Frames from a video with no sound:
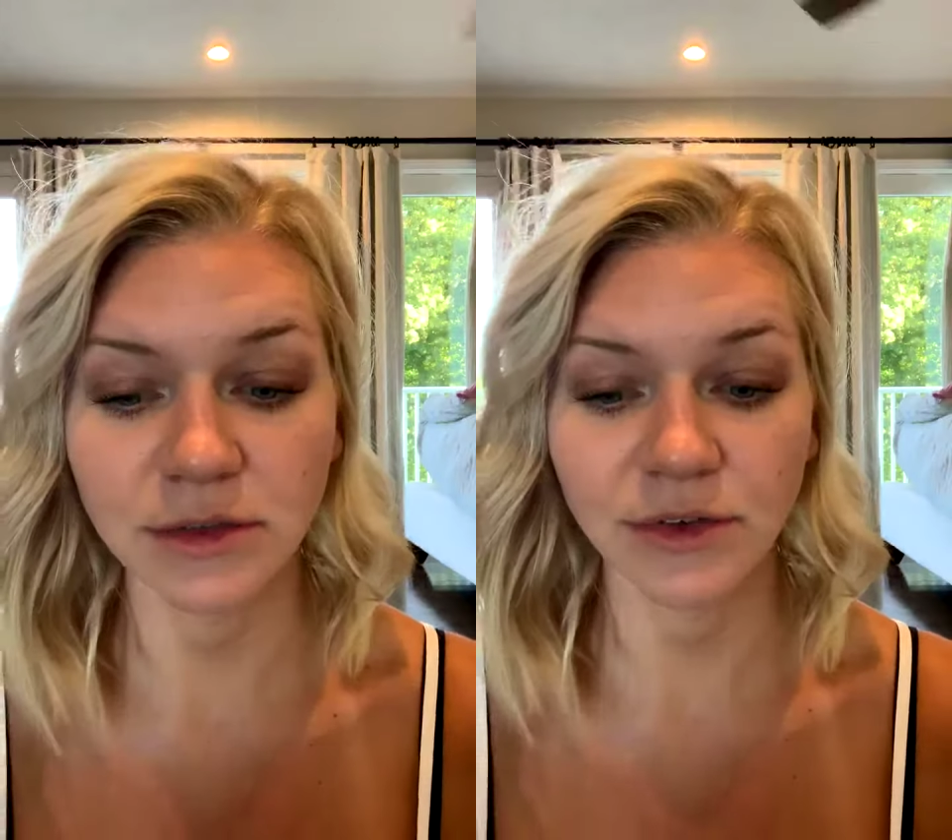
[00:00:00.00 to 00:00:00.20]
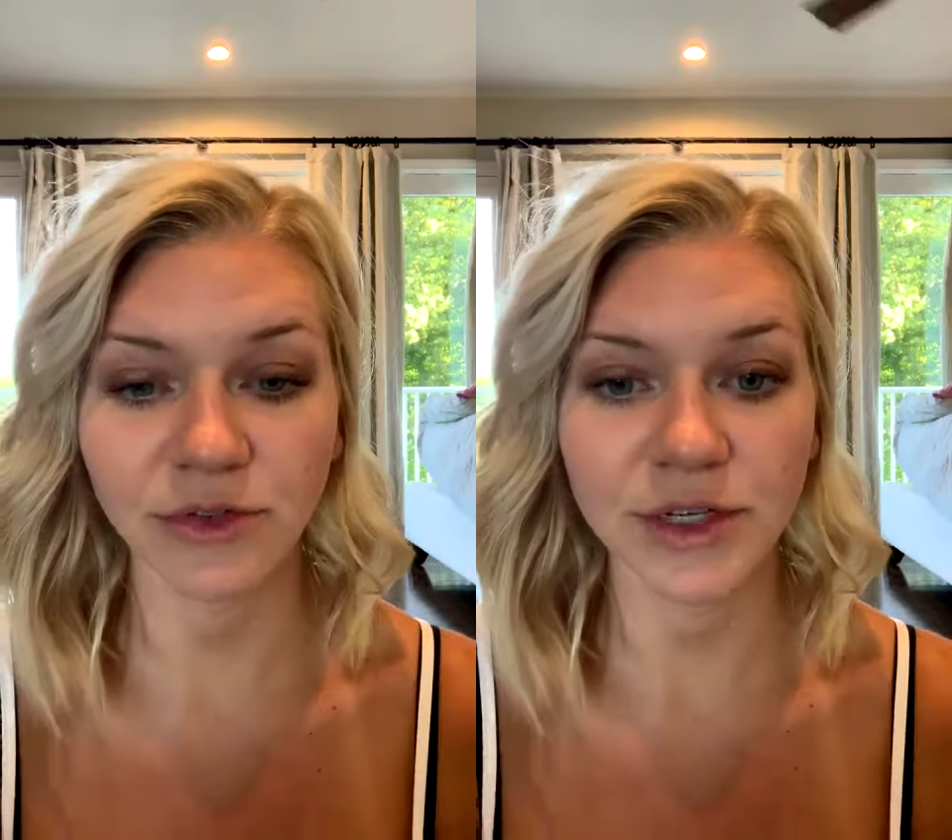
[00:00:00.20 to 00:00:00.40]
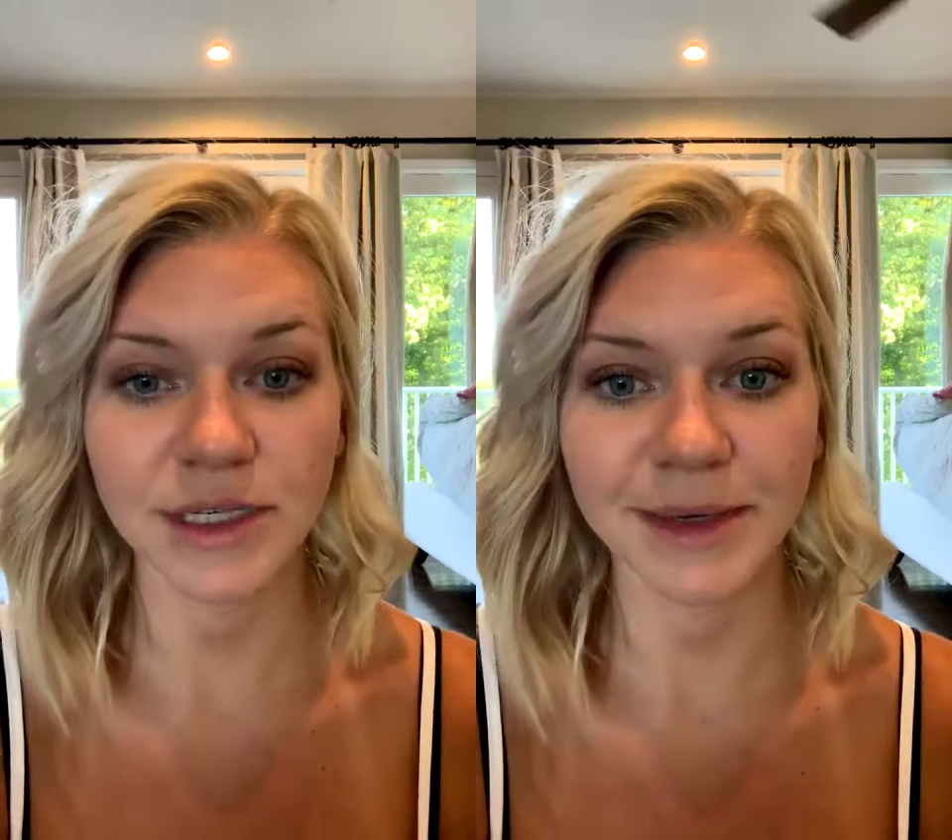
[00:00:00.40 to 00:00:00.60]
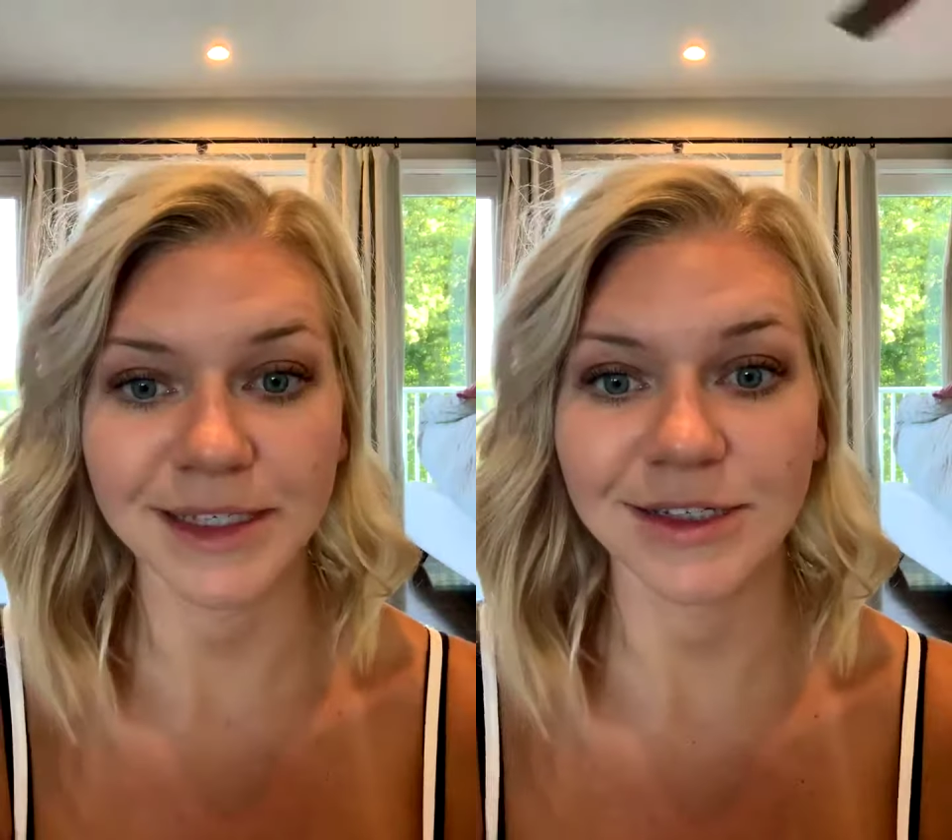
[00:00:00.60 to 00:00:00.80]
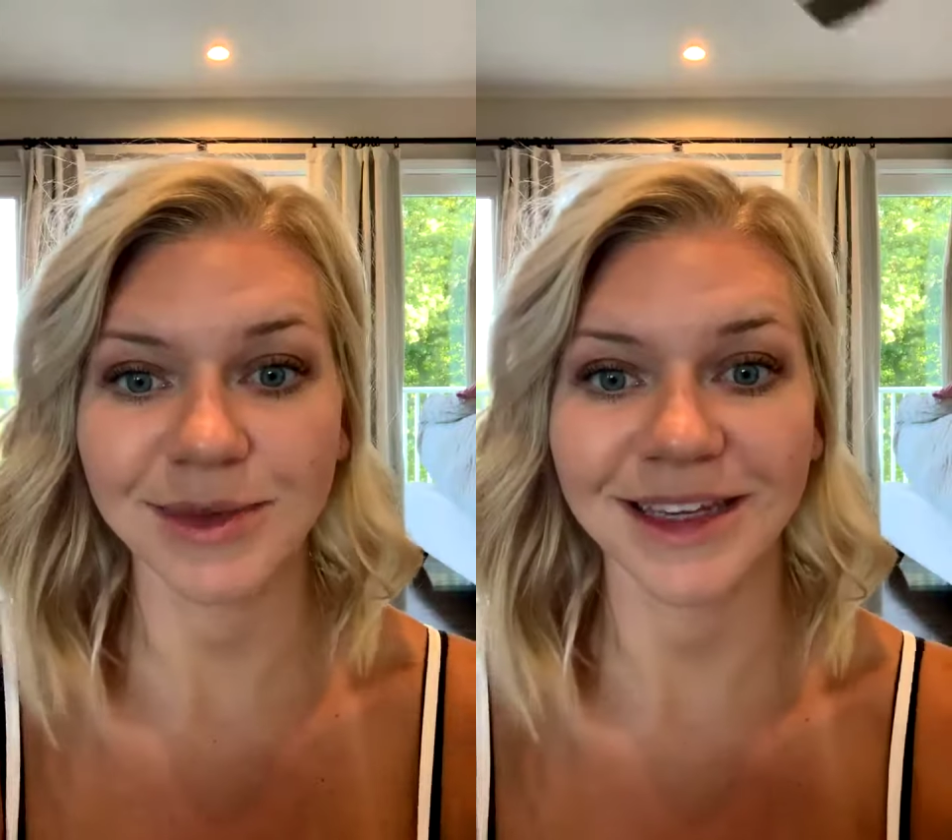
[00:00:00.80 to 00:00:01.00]
feel free to
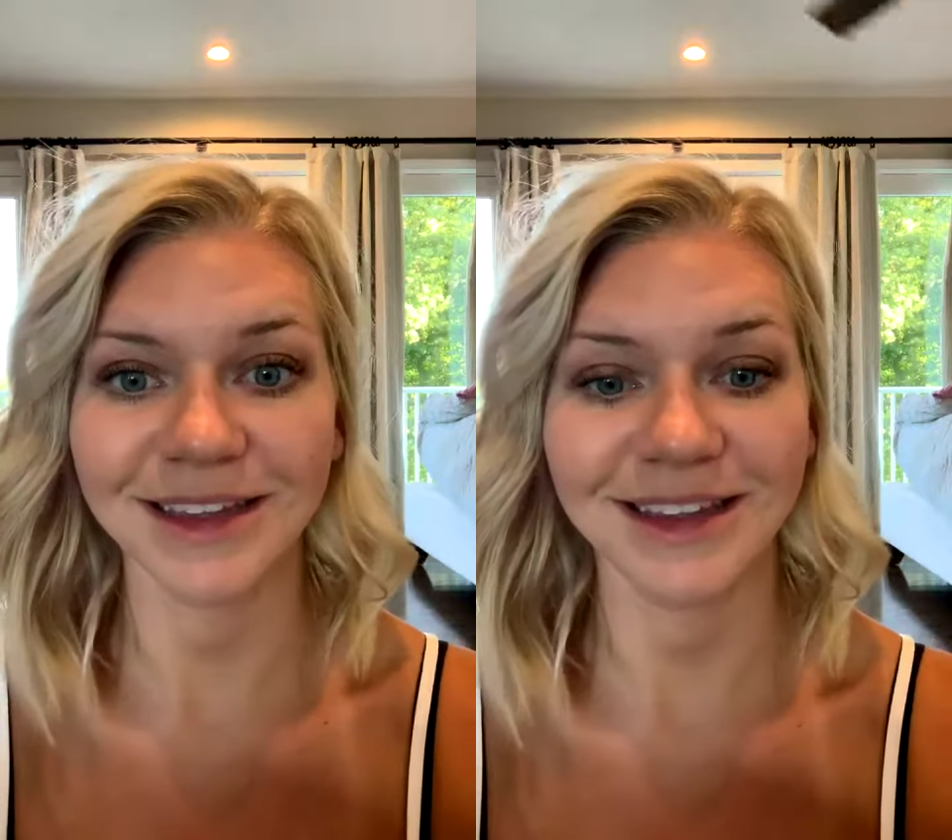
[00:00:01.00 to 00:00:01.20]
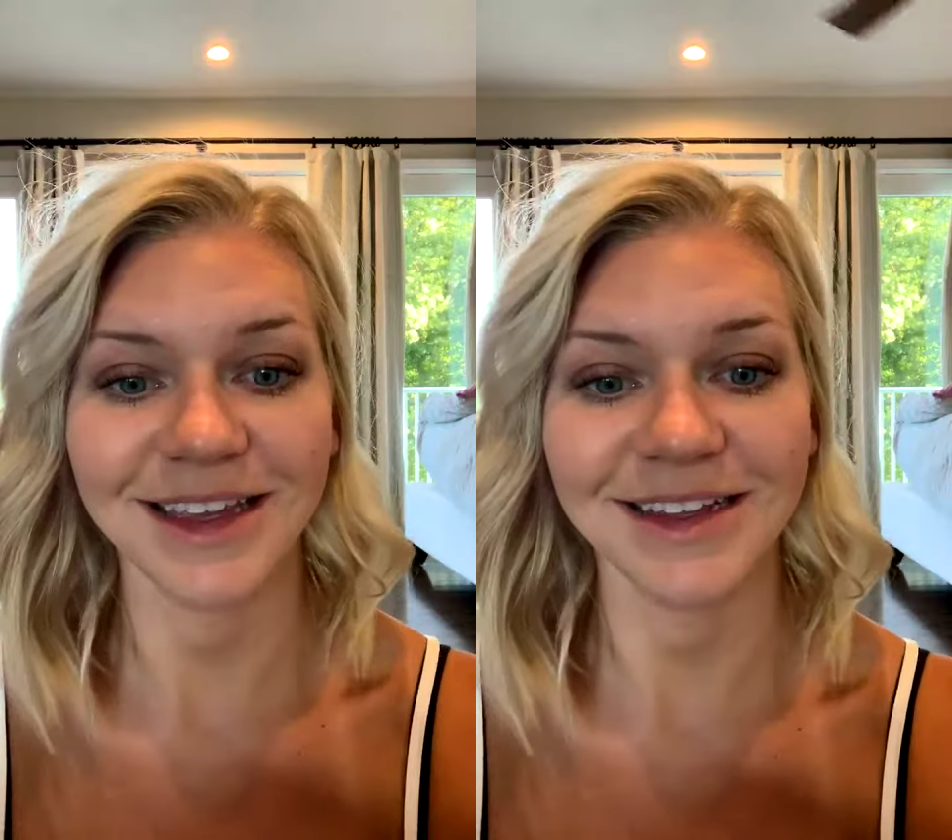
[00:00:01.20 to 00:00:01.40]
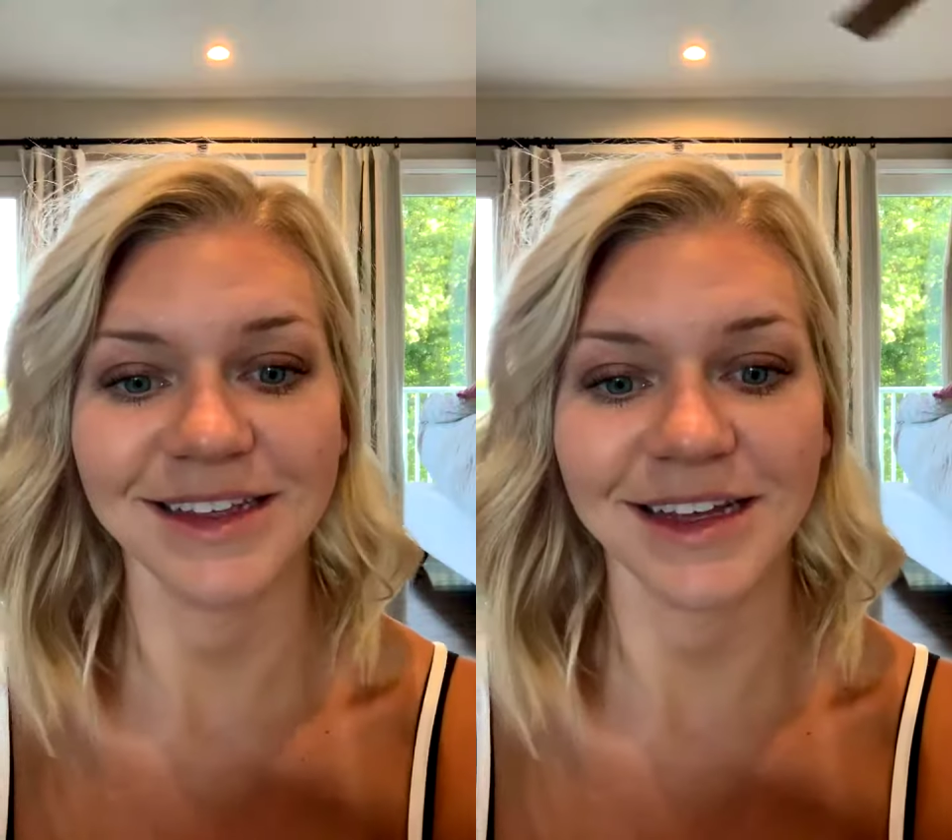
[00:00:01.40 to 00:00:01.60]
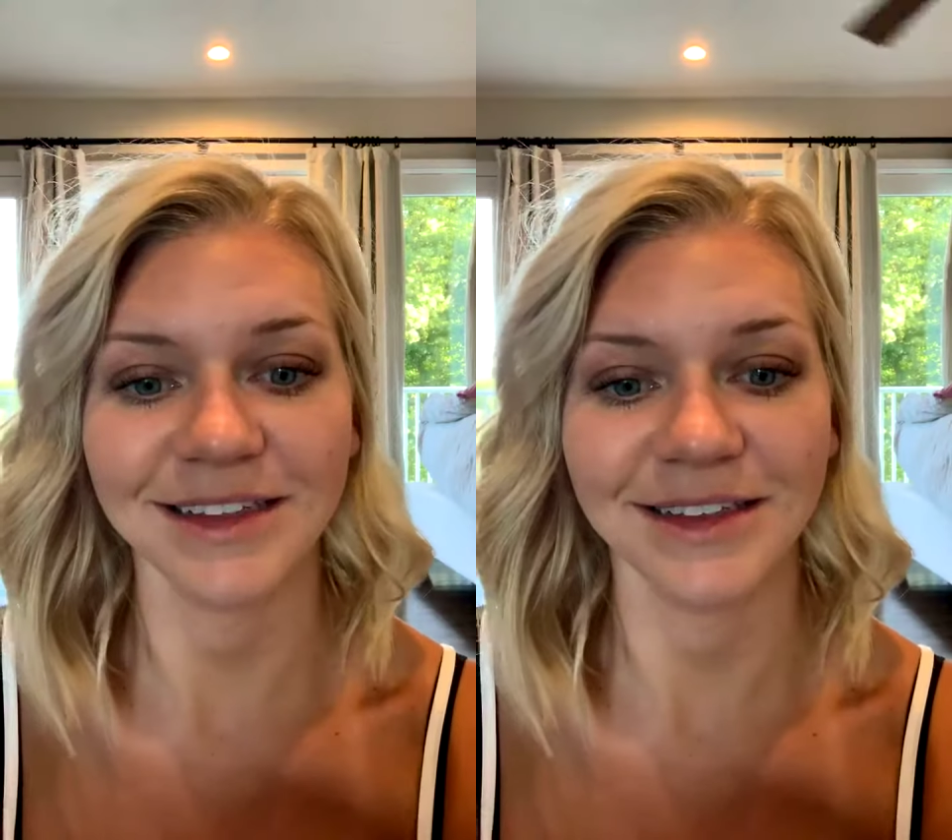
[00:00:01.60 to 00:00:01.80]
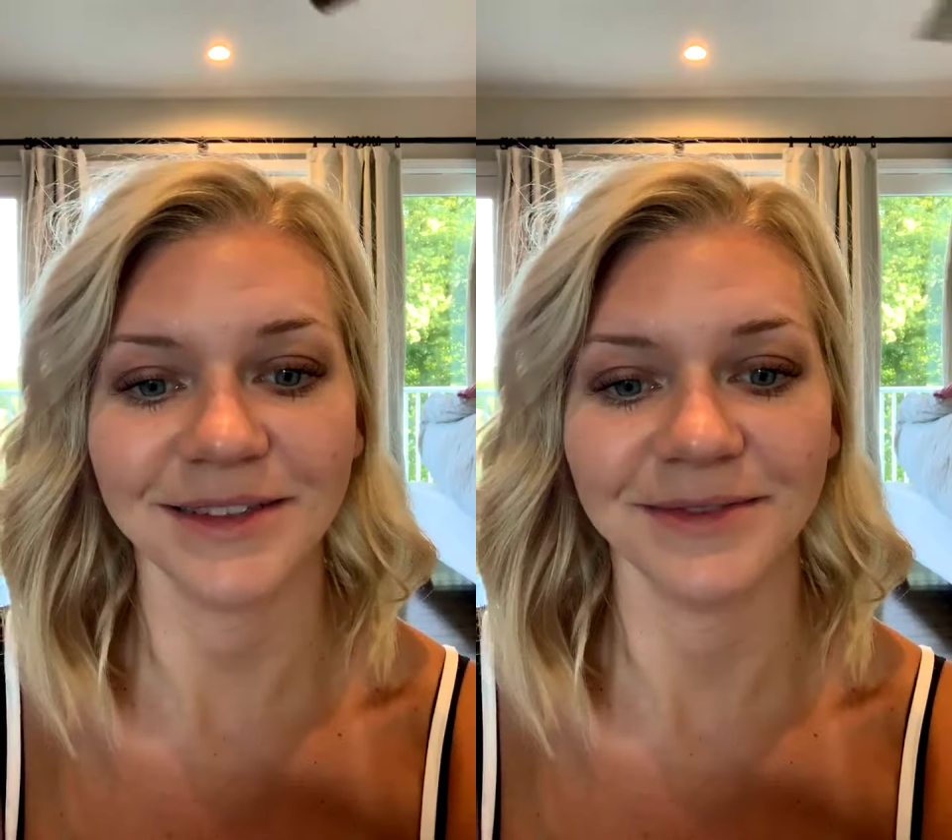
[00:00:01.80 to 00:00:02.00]
message me. Thanks,
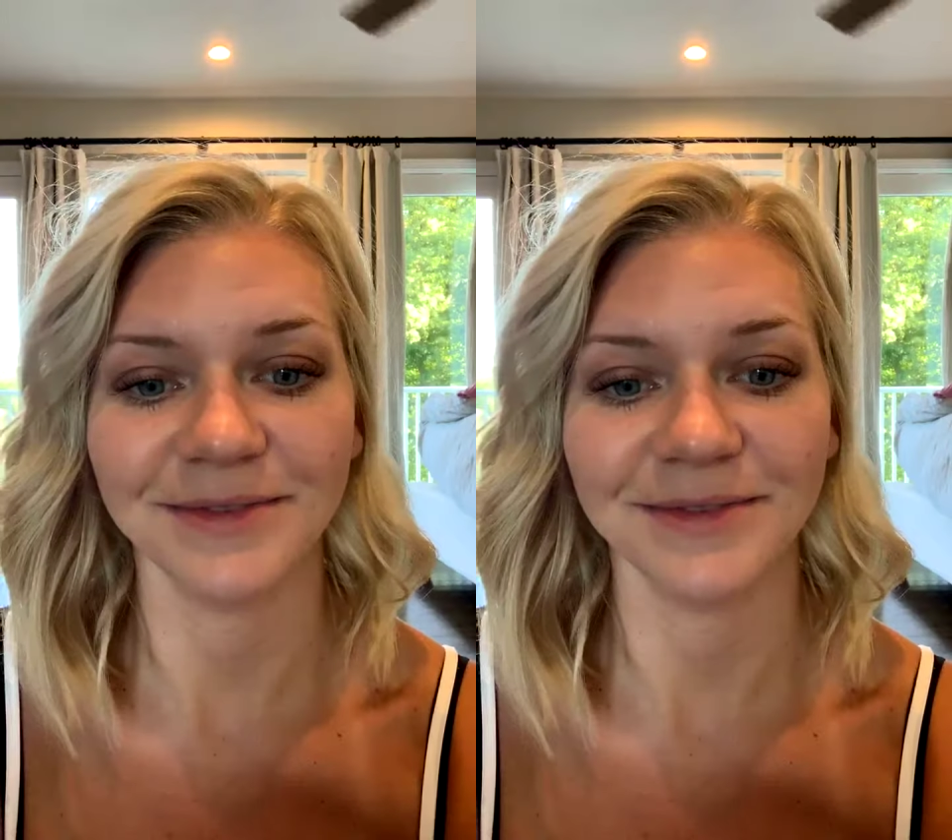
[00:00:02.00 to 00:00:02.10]
guys.